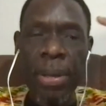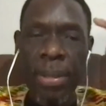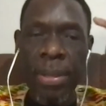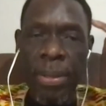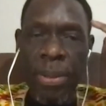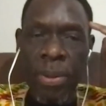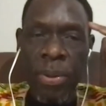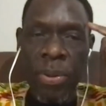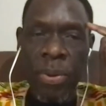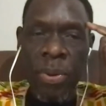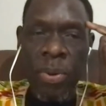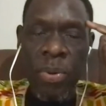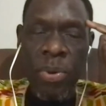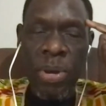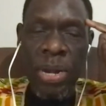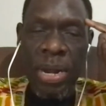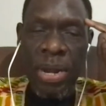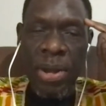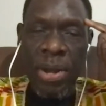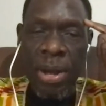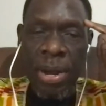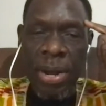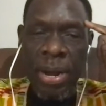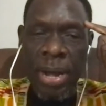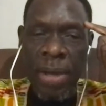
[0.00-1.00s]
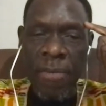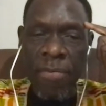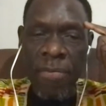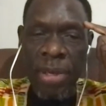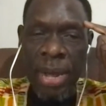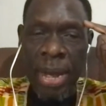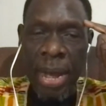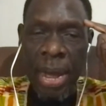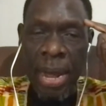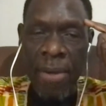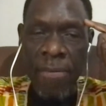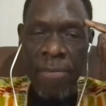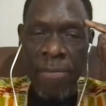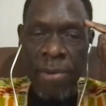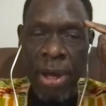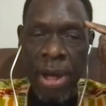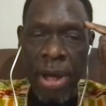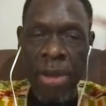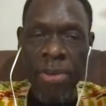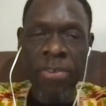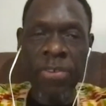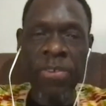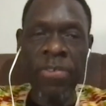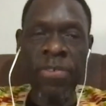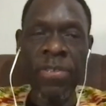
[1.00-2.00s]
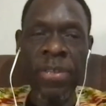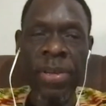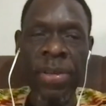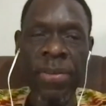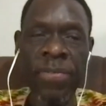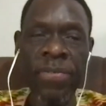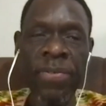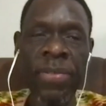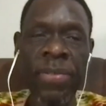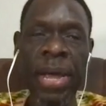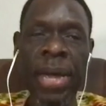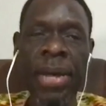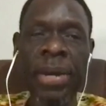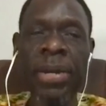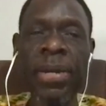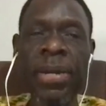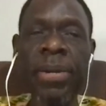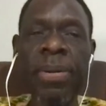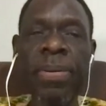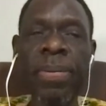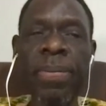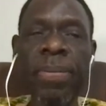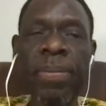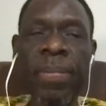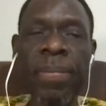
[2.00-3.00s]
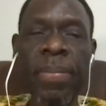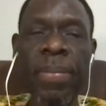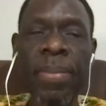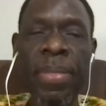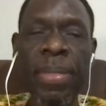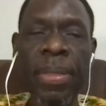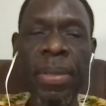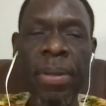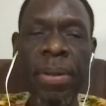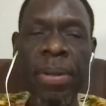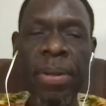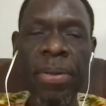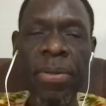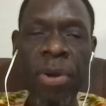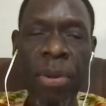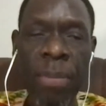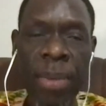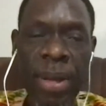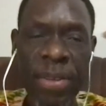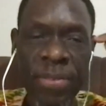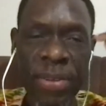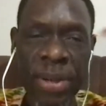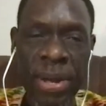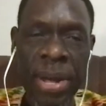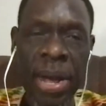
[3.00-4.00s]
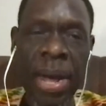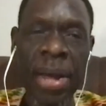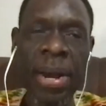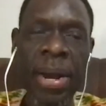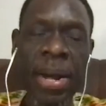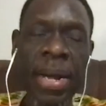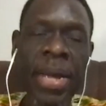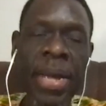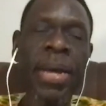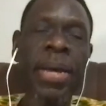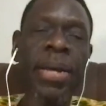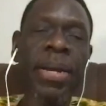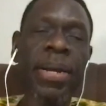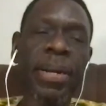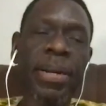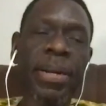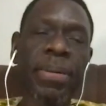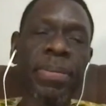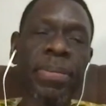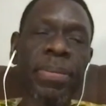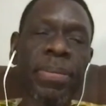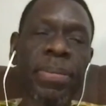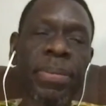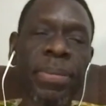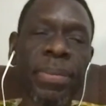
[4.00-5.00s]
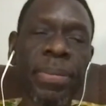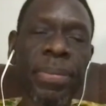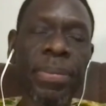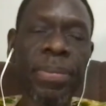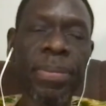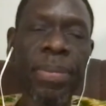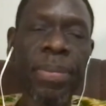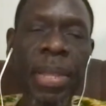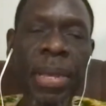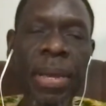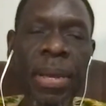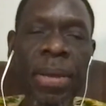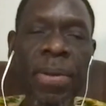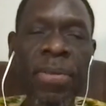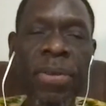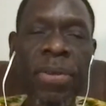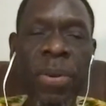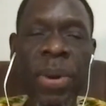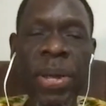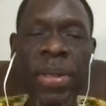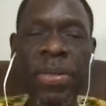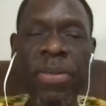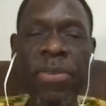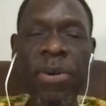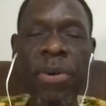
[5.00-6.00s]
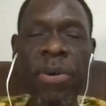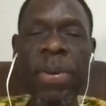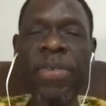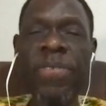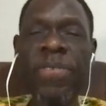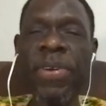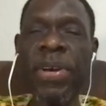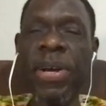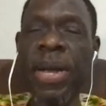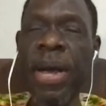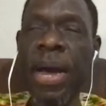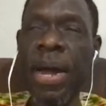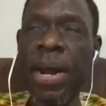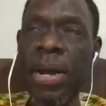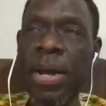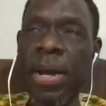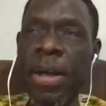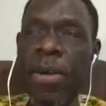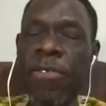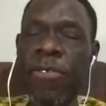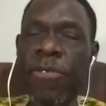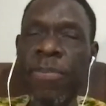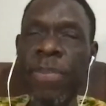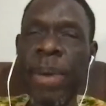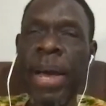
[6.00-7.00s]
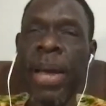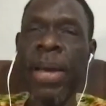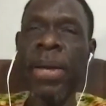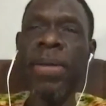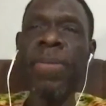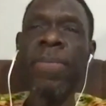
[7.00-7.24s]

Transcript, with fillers: who did not have the kind of consciousness that Thomas Sankara had. So when Thomas Sankara comes back,